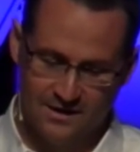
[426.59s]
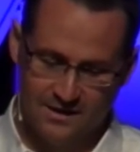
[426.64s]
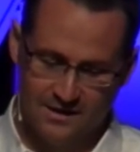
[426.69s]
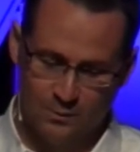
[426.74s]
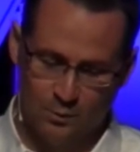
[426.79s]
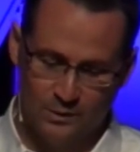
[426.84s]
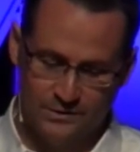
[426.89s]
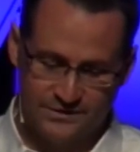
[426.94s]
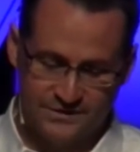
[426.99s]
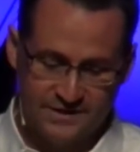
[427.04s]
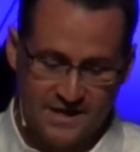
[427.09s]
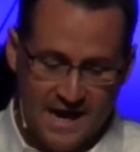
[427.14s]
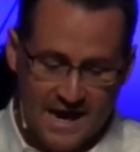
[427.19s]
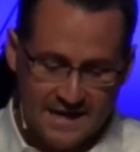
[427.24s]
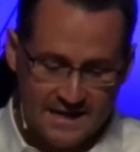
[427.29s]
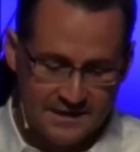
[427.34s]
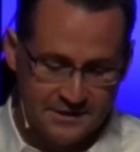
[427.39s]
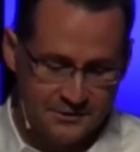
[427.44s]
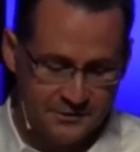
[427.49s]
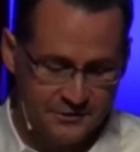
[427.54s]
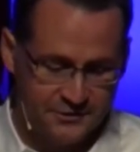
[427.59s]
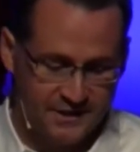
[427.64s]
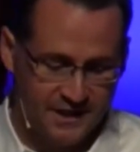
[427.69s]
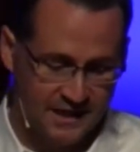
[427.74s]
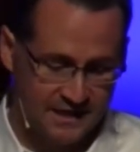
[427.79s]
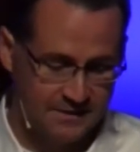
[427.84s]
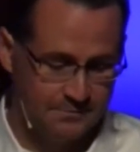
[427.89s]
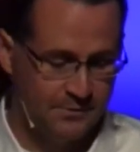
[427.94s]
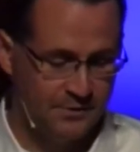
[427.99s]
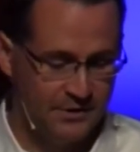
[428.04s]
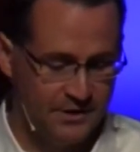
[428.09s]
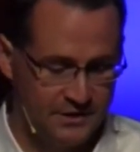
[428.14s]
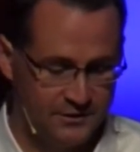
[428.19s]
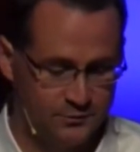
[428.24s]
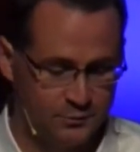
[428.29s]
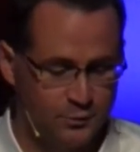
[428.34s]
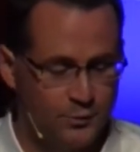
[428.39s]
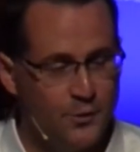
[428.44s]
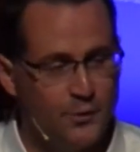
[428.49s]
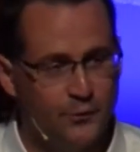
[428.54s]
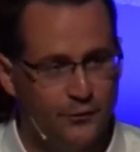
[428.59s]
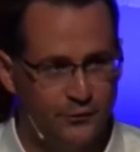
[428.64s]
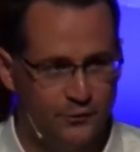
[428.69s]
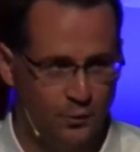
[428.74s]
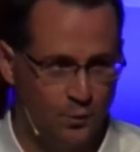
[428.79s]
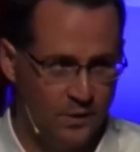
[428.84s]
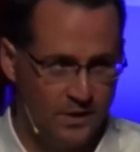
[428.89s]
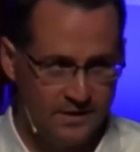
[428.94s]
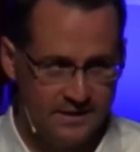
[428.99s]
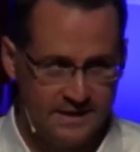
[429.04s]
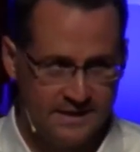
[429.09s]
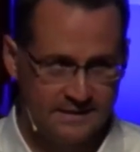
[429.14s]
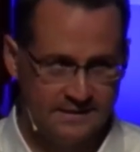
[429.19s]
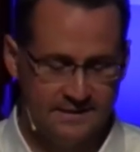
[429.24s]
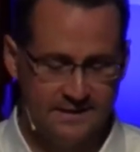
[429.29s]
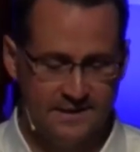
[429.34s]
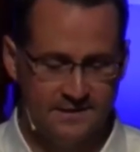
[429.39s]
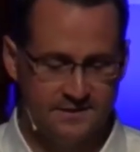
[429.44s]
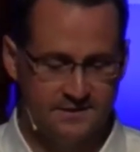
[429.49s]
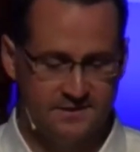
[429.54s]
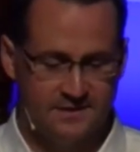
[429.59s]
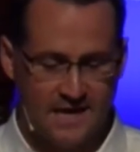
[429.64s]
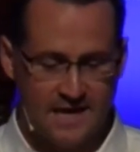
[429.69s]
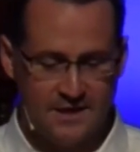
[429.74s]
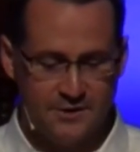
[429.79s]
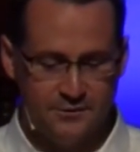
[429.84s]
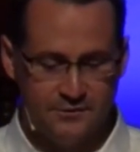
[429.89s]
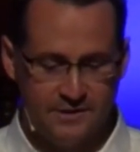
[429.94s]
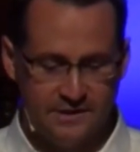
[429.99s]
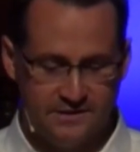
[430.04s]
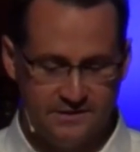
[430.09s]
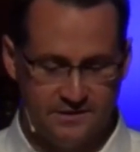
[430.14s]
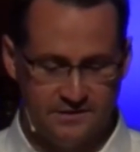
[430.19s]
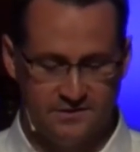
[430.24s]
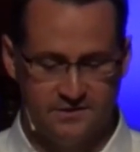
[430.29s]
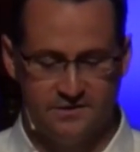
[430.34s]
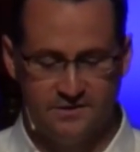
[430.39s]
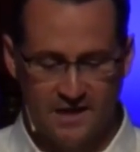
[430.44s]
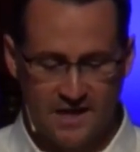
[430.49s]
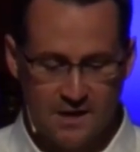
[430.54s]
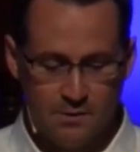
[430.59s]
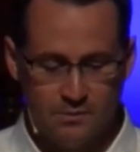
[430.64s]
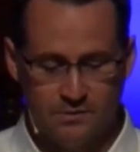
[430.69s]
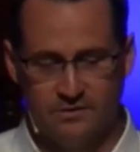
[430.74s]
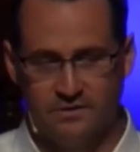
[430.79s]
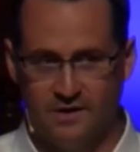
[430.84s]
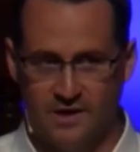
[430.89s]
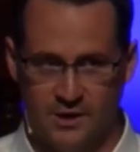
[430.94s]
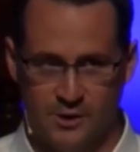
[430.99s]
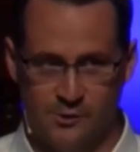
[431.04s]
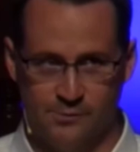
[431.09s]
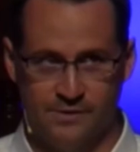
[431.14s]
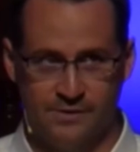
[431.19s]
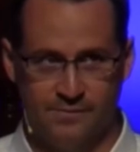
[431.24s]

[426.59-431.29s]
What's not understandable is Ruth's willingness not only to stay with Naomi,